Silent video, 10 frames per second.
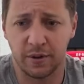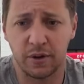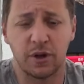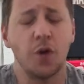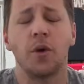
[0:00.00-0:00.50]
You
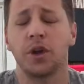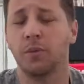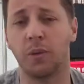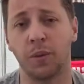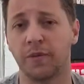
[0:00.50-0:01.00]
can do what you
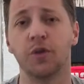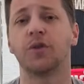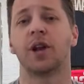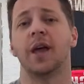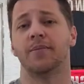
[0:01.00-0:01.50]
want with your
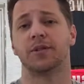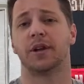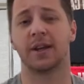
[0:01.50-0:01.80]
clips.